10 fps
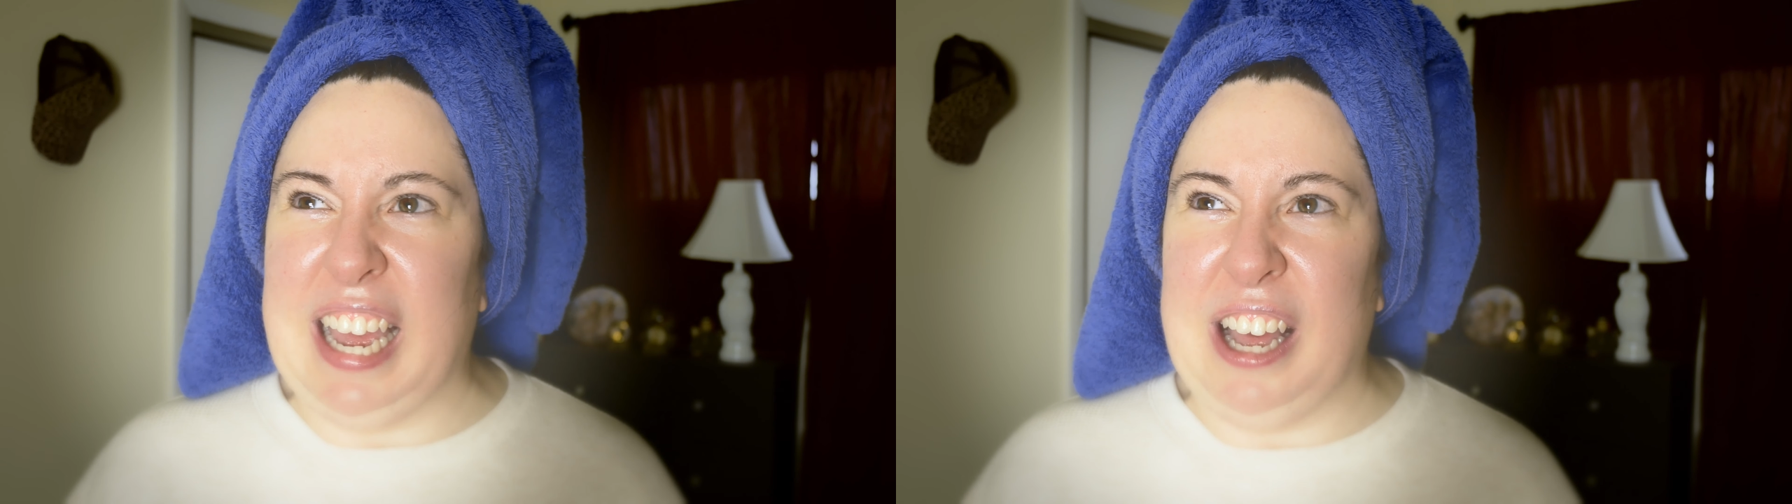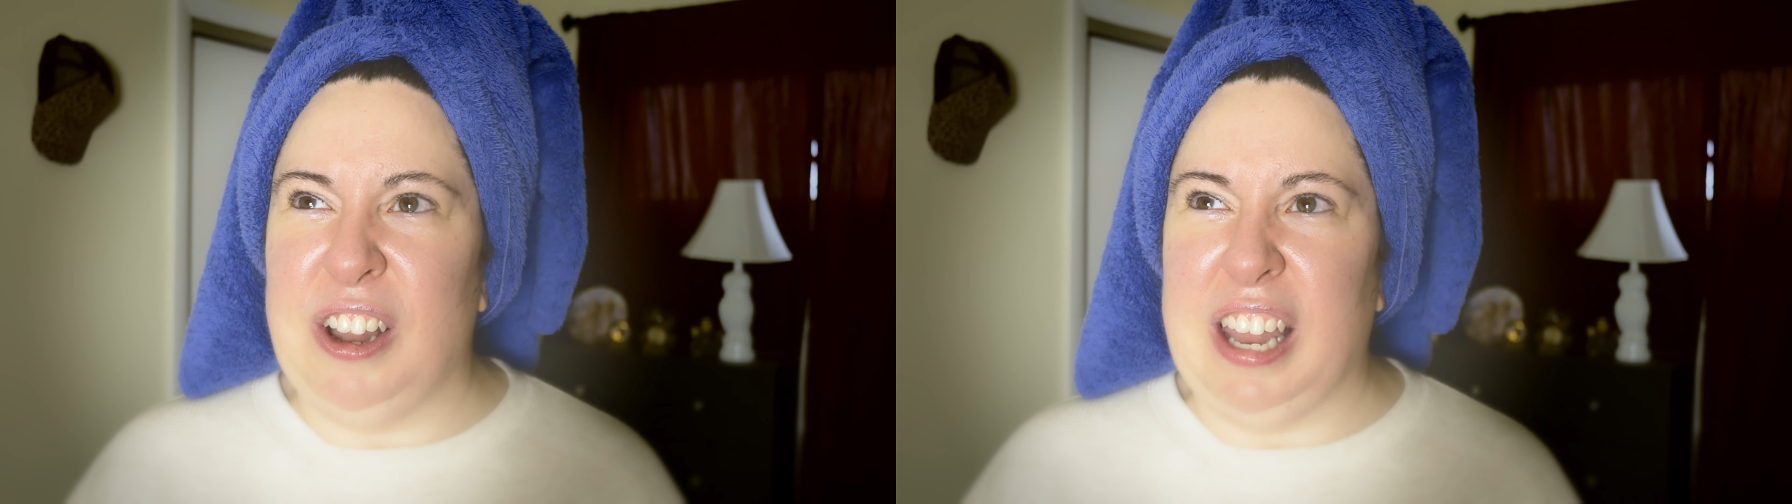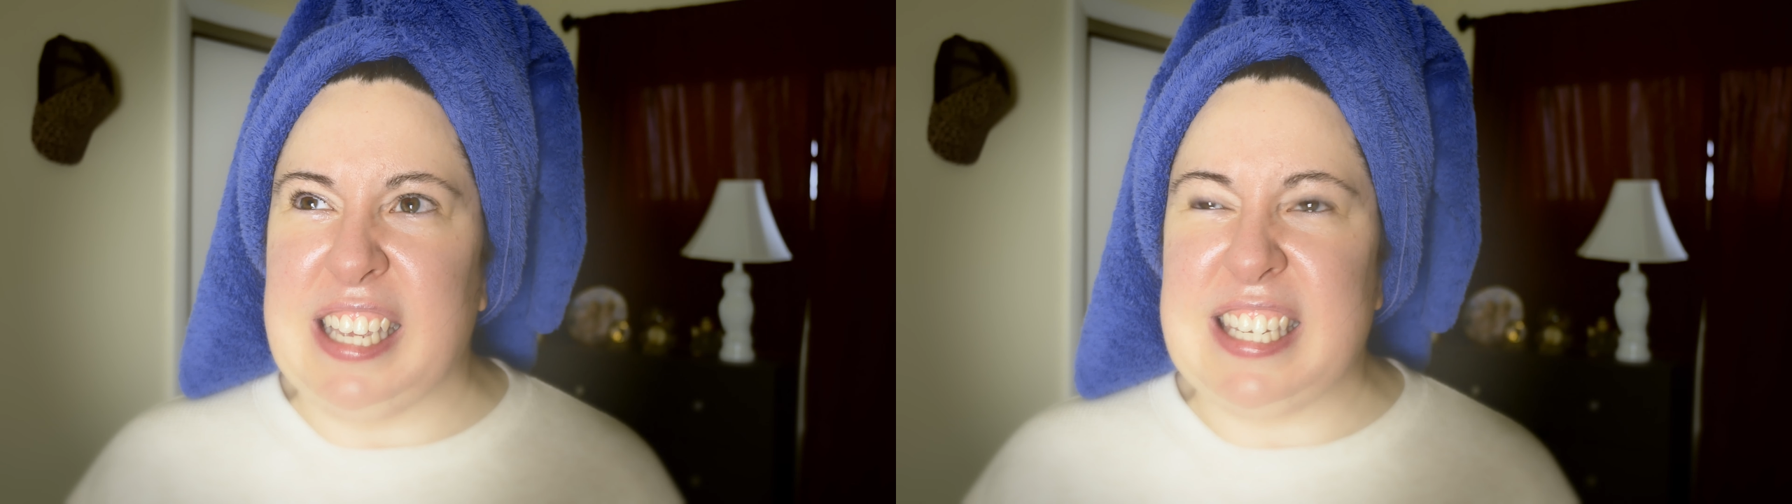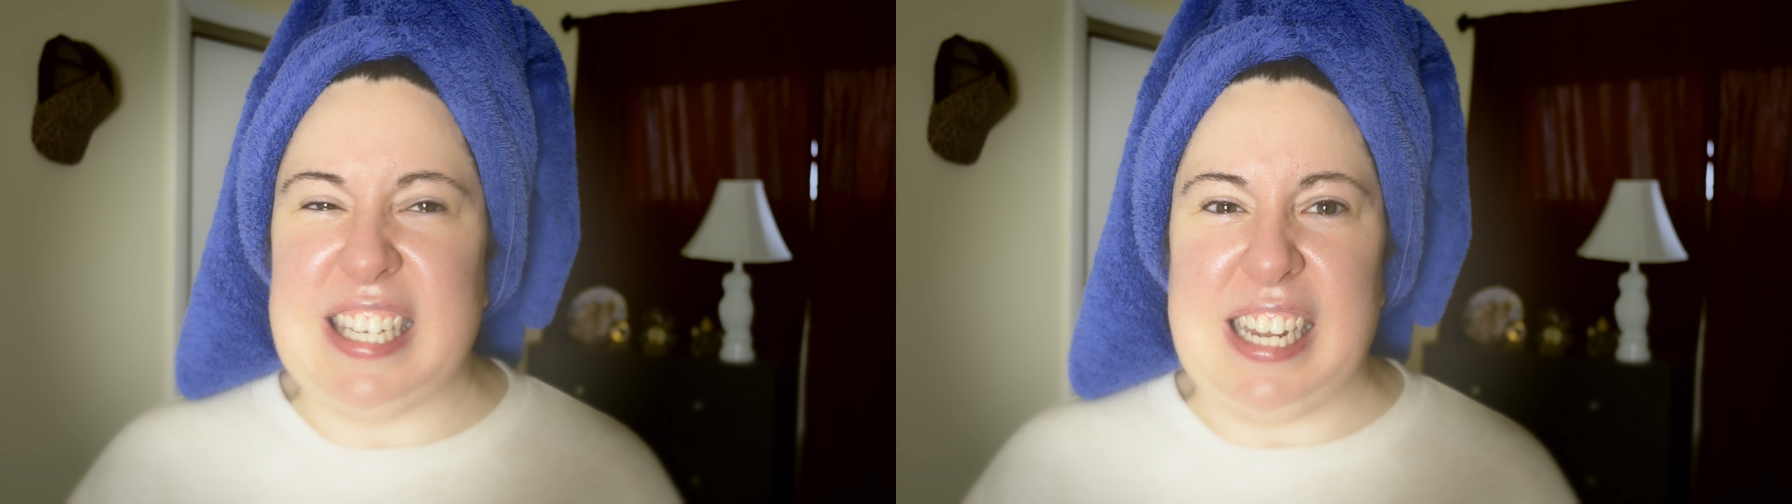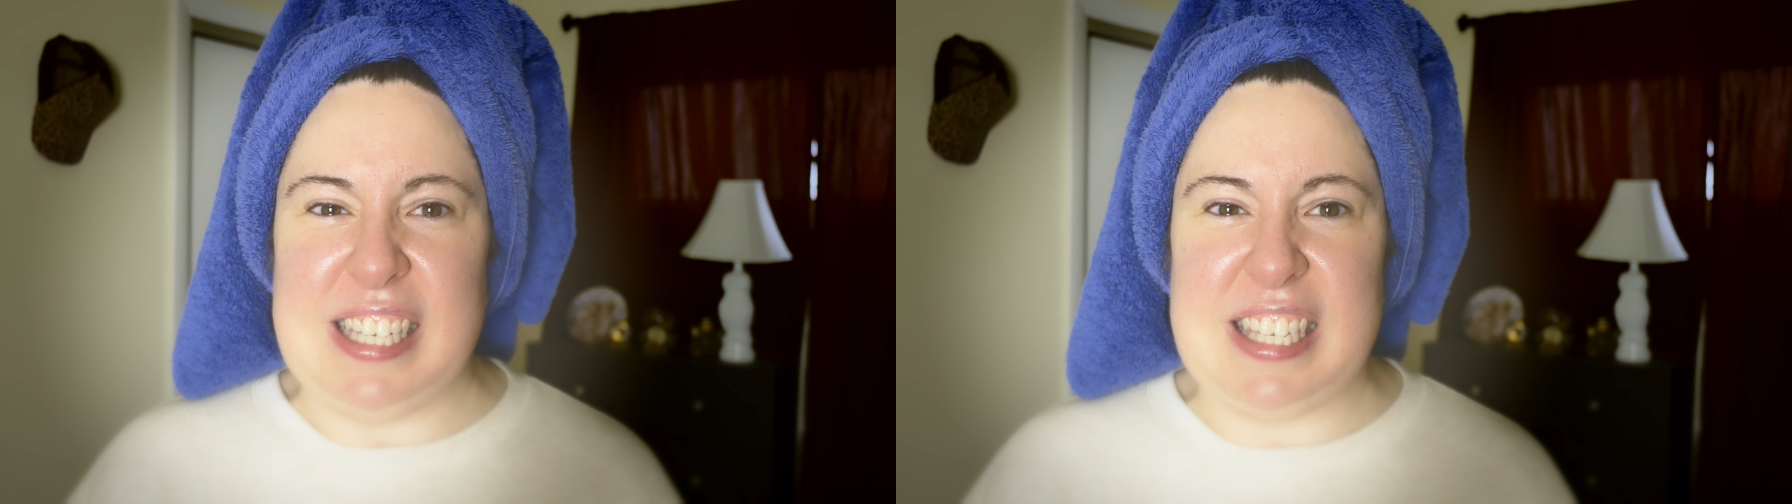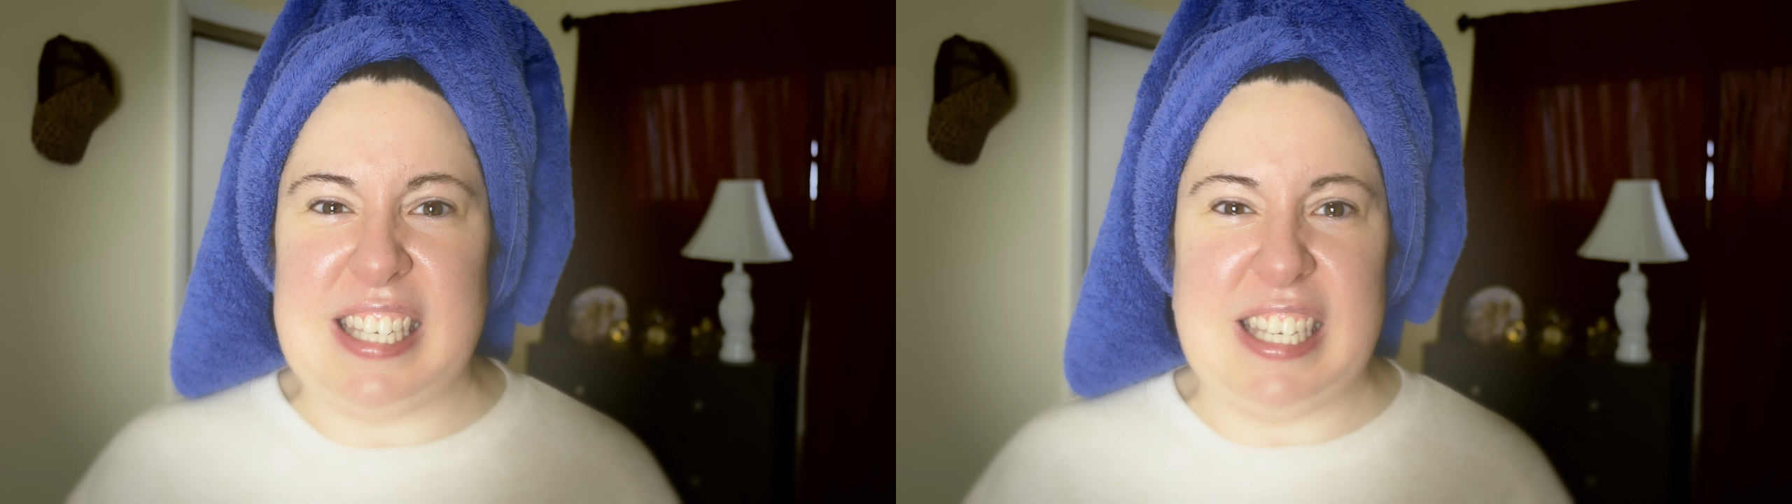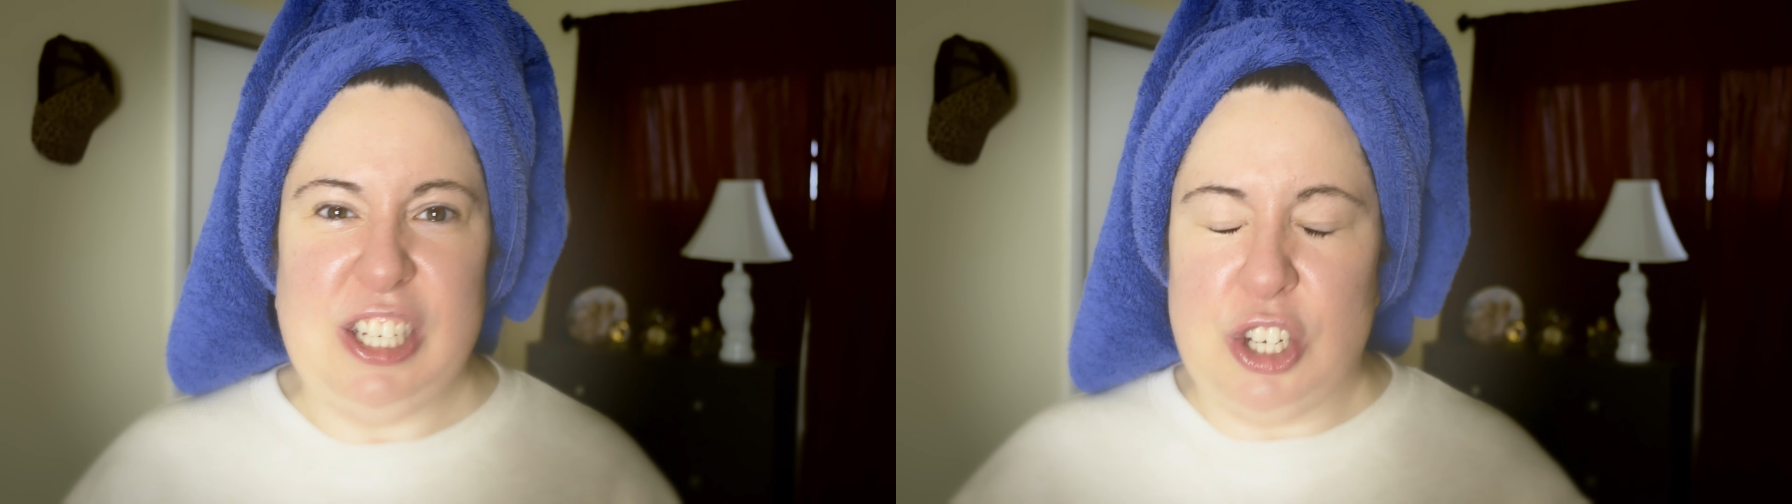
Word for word: how like scents